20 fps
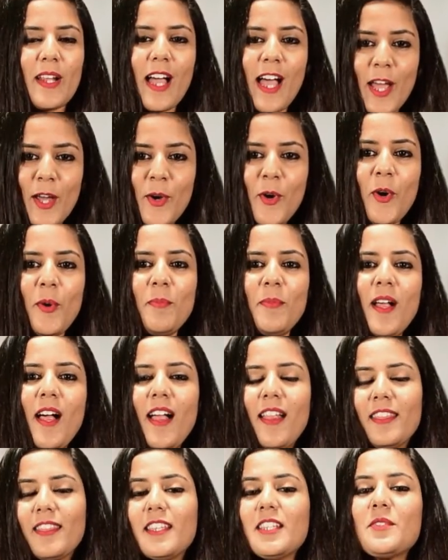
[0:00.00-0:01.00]
I hope
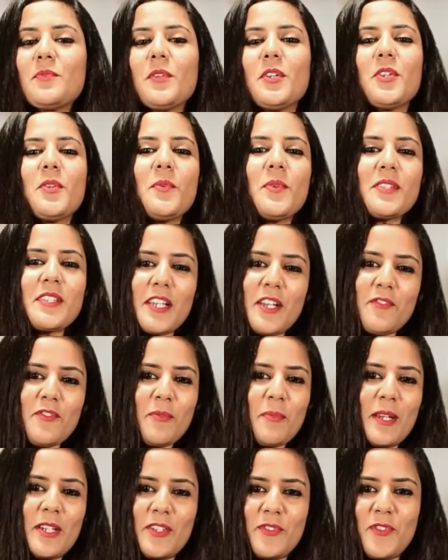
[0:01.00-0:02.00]
this video was
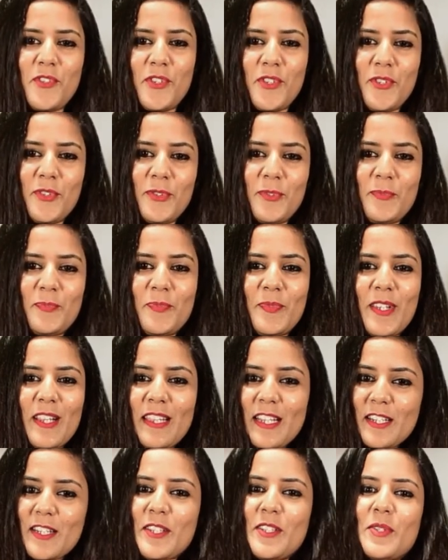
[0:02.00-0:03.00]
informative to you.
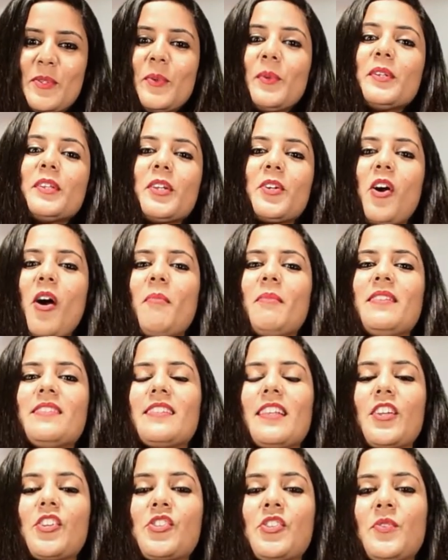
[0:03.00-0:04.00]
Let us know in the comment
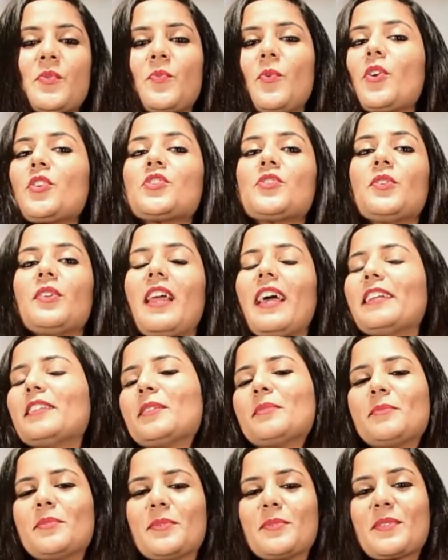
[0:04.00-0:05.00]
section what you like
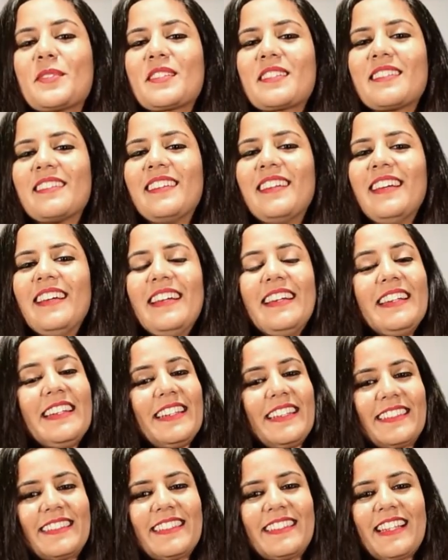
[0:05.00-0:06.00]
the most.
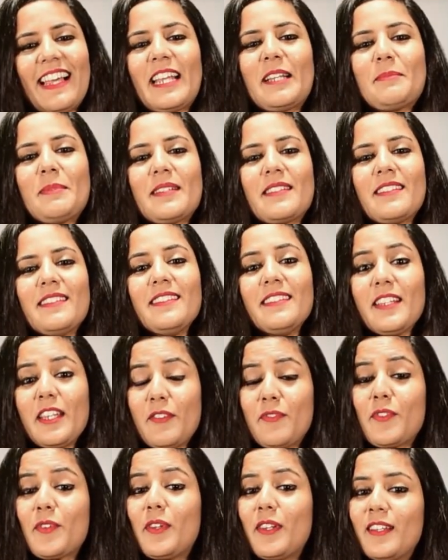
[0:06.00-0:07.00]
Hit the like button
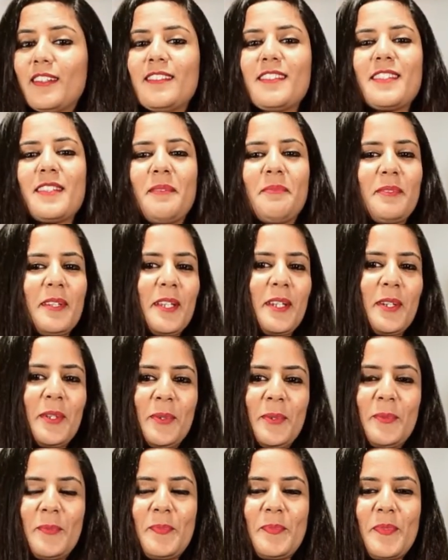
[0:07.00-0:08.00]
if you learned something
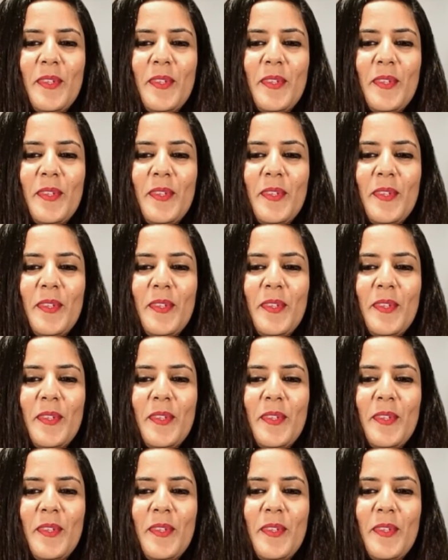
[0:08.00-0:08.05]
new.